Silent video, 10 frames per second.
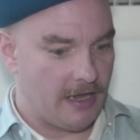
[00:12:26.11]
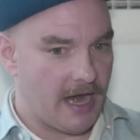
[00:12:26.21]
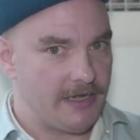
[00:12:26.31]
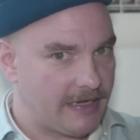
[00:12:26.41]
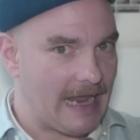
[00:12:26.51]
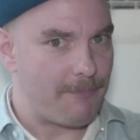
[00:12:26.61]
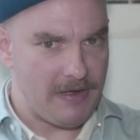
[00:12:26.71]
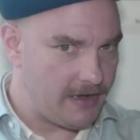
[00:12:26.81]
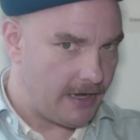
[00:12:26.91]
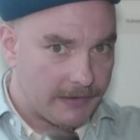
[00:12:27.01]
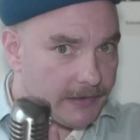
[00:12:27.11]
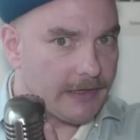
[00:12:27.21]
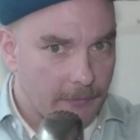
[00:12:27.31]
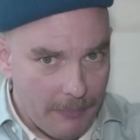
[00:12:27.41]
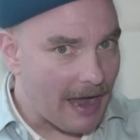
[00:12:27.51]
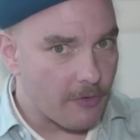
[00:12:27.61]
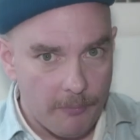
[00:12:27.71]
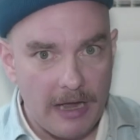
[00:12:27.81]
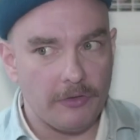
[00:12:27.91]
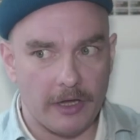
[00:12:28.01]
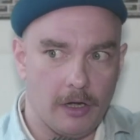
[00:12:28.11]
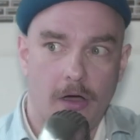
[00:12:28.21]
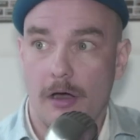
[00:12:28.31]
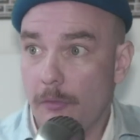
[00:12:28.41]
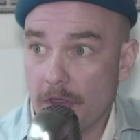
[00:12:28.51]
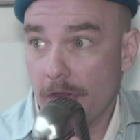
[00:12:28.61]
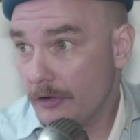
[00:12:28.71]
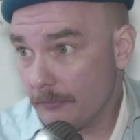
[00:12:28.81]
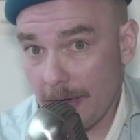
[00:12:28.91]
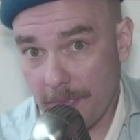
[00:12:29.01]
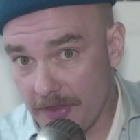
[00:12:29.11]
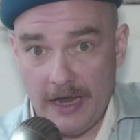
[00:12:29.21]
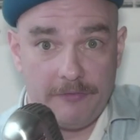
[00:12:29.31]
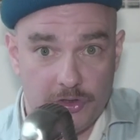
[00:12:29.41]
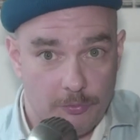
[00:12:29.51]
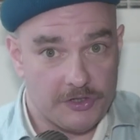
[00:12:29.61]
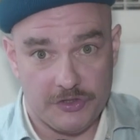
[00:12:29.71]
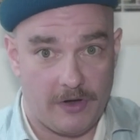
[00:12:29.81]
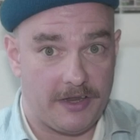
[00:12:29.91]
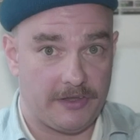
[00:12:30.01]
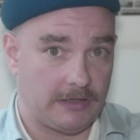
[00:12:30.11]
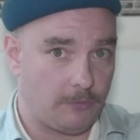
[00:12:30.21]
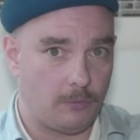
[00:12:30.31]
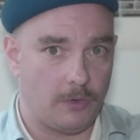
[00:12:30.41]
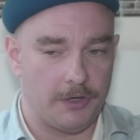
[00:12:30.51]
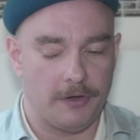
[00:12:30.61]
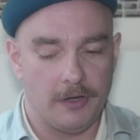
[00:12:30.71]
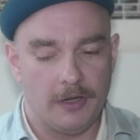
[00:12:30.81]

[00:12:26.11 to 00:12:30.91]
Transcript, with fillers: And you can't be niggling about about like, oh, whether maybe they have too much strength at level one.